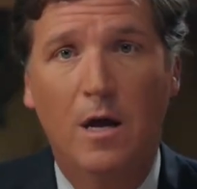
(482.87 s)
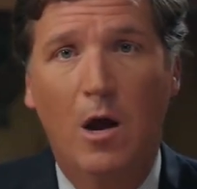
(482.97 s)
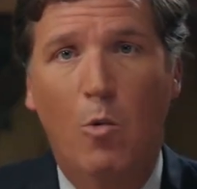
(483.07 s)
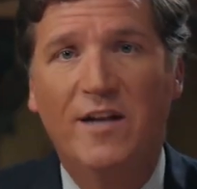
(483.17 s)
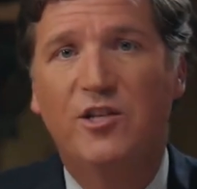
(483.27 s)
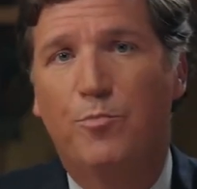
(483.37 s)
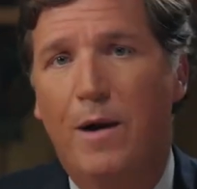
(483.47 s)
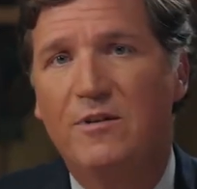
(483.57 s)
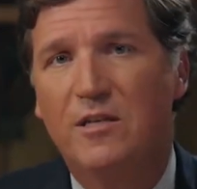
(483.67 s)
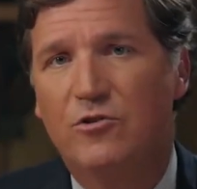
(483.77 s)
White
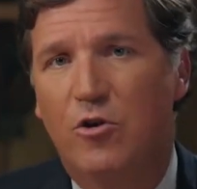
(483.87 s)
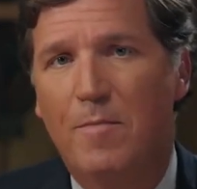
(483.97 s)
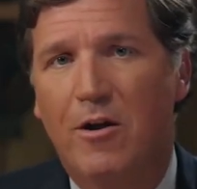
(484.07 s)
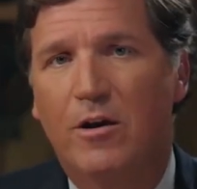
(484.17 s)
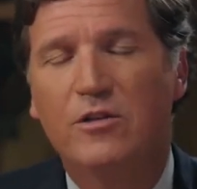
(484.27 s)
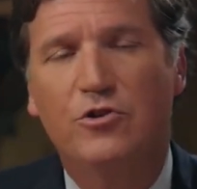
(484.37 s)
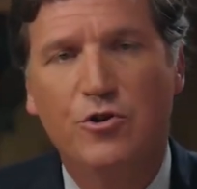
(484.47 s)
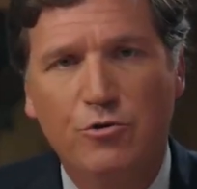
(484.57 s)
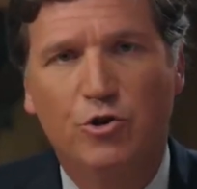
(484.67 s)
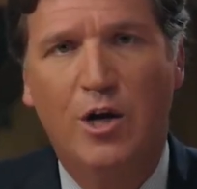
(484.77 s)
supremacists are America's
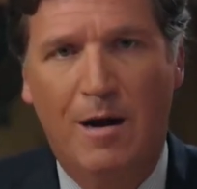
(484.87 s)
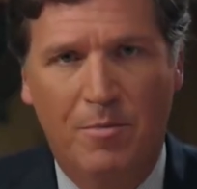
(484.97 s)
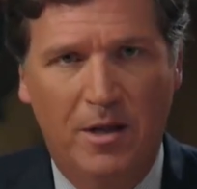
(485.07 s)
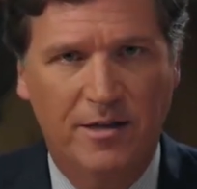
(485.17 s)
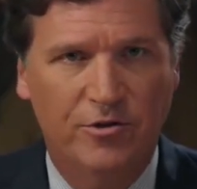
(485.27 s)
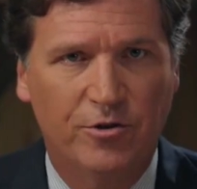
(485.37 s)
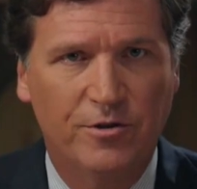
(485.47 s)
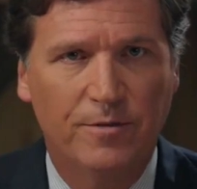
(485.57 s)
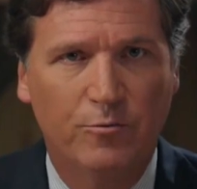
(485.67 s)
new child molesters.